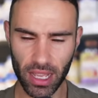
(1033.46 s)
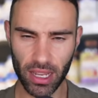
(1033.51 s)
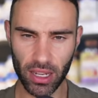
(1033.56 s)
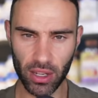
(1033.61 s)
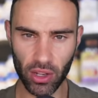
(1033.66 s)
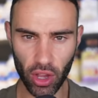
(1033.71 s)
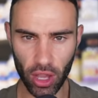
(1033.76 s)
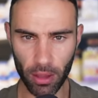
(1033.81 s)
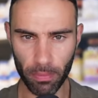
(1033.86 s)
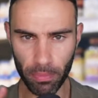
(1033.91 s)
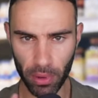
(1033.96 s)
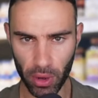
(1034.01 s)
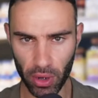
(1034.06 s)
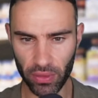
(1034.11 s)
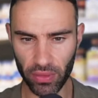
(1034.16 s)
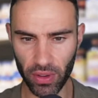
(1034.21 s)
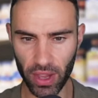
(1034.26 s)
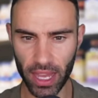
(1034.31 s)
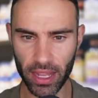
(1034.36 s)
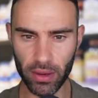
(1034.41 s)
not
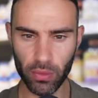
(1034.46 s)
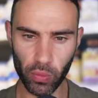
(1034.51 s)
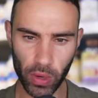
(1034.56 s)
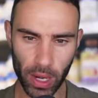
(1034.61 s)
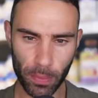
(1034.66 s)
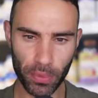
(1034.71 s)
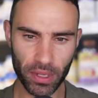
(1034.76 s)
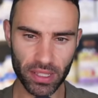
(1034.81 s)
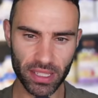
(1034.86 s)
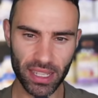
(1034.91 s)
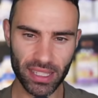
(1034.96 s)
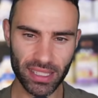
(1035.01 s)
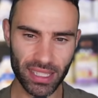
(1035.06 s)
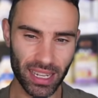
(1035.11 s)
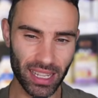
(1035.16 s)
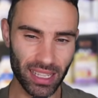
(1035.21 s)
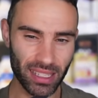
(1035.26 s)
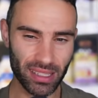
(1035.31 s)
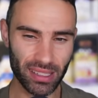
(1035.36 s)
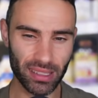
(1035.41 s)
bovine, represents
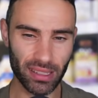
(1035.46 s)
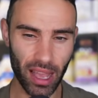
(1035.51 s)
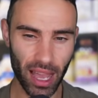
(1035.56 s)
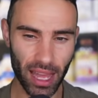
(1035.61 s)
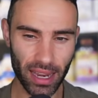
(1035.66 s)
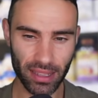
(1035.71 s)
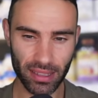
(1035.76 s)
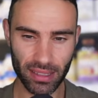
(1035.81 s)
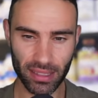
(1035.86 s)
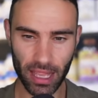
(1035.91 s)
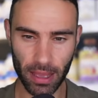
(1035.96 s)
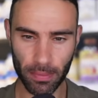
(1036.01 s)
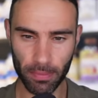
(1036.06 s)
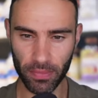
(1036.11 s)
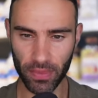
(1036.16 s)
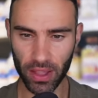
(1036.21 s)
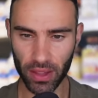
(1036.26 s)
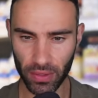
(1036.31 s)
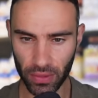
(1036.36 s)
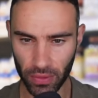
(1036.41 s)
an exciting
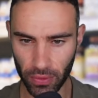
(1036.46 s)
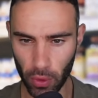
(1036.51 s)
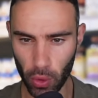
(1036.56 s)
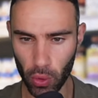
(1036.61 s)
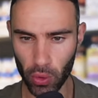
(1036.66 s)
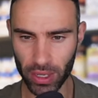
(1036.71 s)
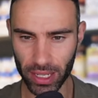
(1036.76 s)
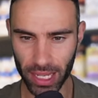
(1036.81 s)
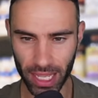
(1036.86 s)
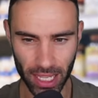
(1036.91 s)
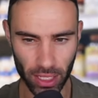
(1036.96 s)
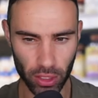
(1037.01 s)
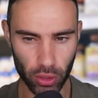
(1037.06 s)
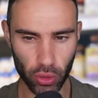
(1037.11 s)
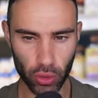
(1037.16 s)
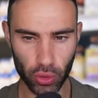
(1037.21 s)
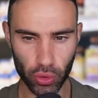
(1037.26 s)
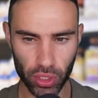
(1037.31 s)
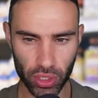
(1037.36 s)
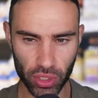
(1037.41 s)
step forward in
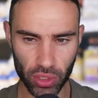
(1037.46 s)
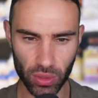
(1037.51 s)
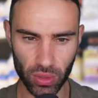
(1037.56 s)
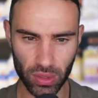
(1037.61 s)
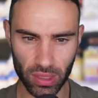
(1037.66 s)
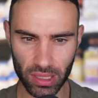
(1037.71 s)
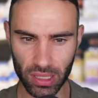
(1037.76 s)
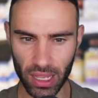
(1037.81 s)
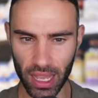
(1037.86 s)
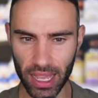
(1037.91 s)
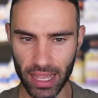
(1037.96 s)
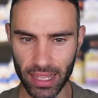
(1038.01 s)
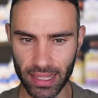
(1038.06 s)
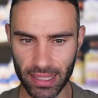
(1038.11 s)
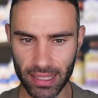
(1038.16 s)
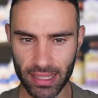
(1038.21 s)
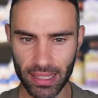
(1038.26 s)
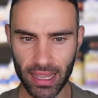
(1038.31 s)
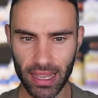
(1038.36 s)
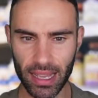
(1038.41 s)
nutritional
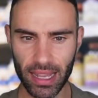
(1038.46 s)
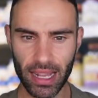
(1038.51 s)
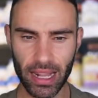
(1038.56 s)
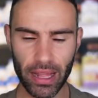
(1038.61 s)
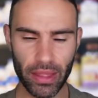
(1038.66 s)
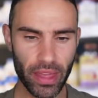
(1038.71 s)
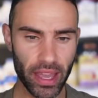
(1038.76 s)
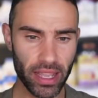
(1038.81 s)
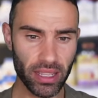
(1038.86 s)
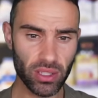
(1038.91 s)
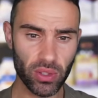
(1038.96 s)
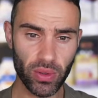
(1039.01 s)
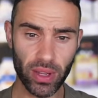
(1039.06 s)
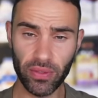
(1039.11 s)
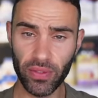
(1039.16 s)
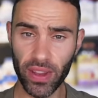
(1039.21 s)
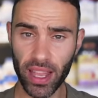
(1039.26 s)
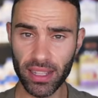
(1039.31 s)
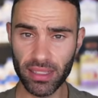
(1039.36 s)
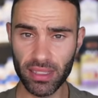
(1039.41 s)
science. Thanks to
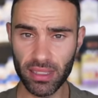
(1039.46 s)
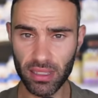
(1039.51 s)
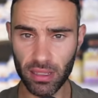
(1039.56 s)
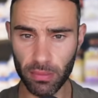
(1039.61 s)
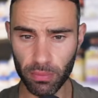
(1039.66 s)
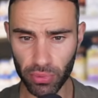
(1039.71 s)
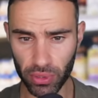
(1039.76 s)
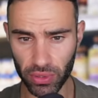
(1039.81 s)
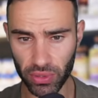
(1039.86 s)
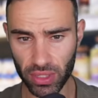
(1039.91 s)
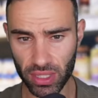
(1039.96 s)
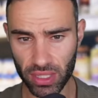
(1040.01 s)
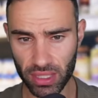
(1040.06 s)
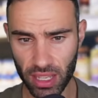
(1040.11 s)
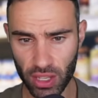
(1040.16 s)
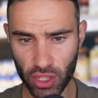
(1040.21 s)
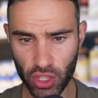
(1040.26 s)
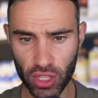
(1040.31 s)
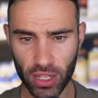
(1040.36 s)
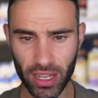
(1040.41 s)
advances in
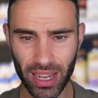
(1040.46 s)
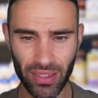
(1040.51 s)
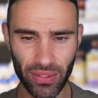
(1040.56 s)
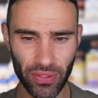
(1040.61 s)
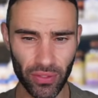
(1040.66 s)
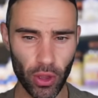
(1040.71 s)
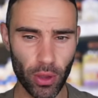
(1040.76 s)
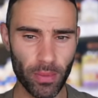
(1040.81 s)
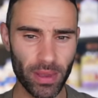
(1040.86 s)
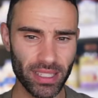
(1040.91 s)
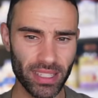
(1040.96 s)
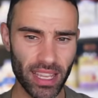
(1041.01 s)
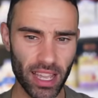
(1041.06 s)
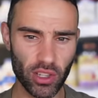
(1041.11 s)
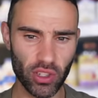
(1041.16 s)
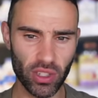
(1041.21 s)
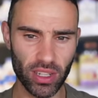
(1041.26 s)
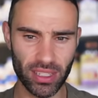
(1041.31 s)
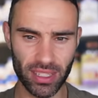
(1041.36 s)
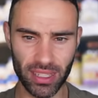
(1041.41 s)
precision
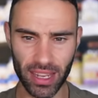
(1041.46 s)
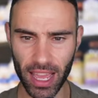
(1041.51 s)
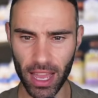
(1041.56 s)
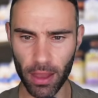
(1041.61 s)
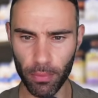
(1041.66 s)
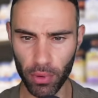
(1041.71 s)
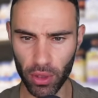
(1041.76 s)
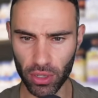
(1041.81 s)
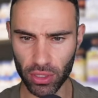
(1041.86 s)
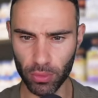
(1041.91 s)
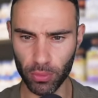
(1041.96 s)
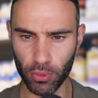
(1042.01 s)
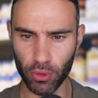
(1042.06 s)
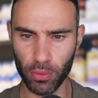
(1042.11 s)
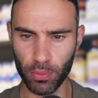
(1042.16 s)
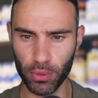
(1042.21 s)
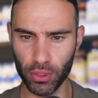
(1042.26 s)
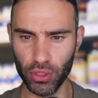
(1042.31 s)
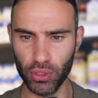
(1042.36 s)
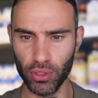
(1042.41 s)
fermentation, it's now possible
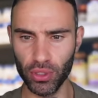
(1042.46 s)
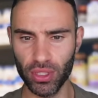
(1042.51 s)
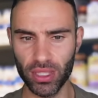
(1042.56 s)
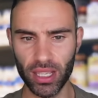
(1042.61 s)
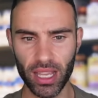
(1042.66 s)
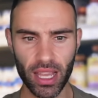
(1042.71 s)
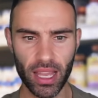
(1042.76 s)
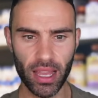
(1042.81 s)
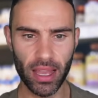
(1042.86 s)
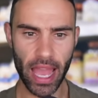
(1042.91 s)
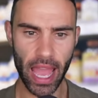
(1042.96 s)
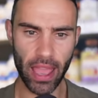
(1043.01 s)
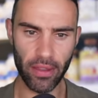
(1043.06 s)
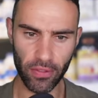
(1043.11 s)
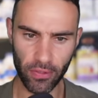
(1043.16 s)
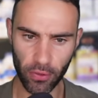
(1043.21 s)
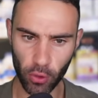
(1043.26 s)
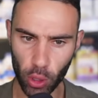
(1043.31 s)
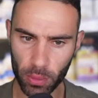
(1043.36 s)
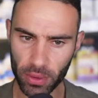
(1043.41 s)
to produce a
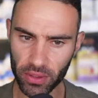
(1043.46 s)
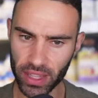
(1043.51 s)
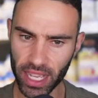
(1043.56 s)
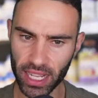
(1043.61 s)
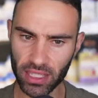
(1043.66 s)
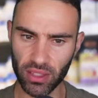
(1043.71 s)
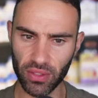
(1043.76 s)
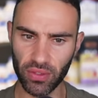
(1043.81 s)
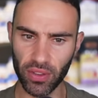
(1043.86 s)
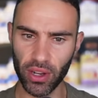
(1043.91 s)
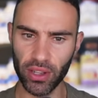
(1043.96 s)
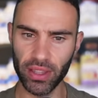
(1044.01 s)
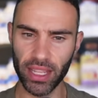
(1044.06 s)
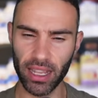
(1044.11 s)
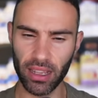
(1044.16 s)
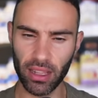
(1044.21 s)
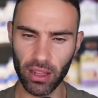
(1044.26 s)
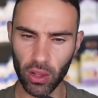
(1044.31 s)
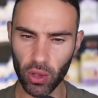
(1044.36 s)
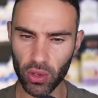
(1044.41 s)
form of lactoferrin
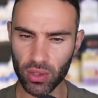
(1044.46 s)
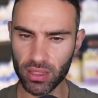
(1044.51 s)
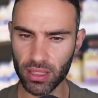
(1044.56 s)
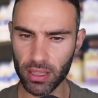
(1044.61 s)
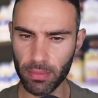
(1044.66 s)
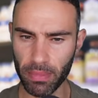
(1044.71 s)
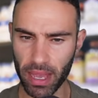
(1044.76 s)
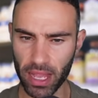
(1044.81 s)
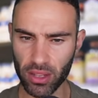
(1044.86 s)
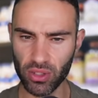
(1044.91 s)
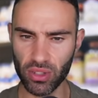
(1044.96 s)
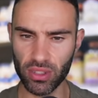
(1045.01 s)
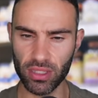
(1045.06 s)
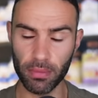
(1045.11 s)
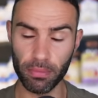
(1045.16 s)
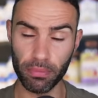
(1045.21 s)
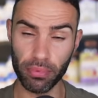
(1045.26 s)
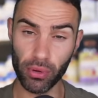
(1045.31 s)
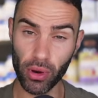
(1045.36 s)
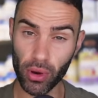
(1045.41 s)
that closely matches the
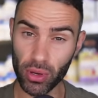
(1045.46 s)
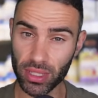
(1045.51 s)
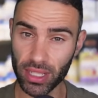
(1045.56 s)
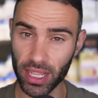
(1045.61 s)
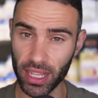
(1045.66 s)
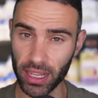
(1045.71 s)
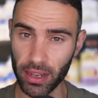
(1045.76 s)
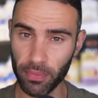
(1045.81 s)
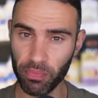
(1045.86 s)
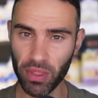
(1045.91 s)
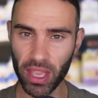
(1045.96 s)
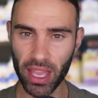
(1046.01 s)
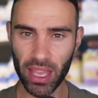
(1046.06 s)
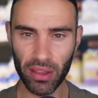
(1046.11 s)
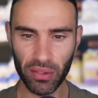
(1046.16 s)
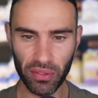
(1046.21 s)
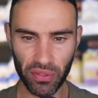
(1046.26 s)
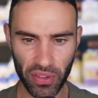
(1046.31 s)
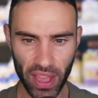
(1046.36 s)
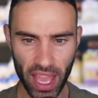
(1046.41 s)
protein
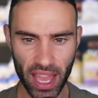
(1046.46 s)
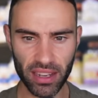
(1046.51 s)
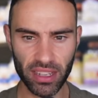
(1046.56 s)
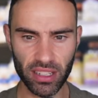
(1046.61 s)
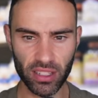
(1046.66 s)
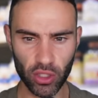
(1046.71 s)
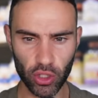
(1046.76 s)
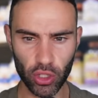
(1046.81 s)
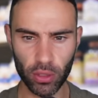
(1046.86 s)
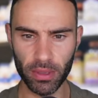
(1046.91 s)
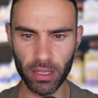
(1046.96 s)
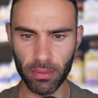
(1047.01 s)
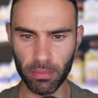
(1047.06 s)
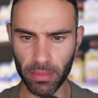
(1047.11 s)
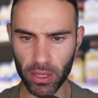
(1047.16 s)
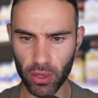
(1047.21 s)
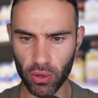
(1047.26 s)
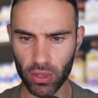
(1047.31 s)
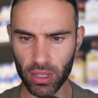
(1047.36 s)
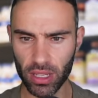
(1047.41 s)
found in human
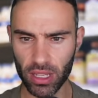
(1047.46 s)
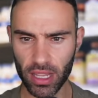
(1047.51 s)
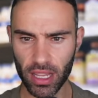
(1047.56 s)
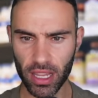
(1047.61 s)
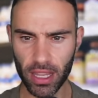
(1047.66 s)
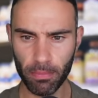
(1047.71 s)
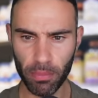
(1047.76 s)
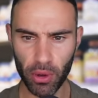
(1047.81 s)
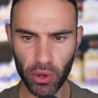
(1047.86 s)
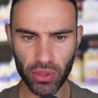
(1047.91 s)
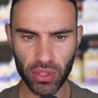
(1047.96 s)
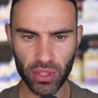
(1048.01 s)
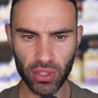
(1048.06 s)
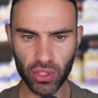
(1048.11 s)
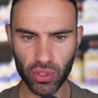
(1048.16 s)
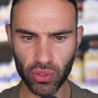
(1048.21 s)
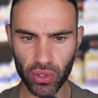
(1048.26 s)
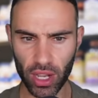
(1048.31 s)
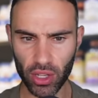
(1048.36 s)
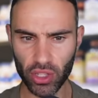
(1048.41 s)
milk, both in
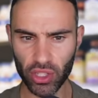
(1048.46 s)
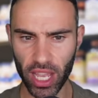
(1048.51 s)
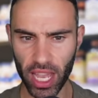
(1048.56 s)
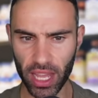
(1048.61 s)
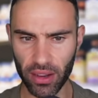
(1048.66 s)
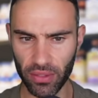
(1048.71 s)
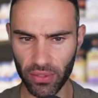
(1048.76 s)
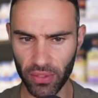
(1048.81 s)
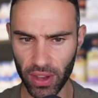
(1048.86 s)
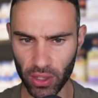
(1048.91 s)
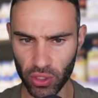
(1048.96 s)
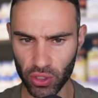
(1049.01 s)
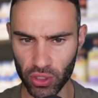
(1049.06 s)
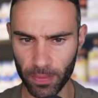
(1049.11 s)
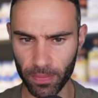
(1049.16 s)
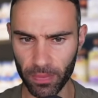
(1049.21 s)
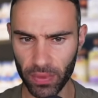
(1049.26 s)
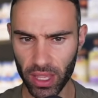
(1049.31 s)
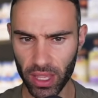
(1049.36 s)
structure and function.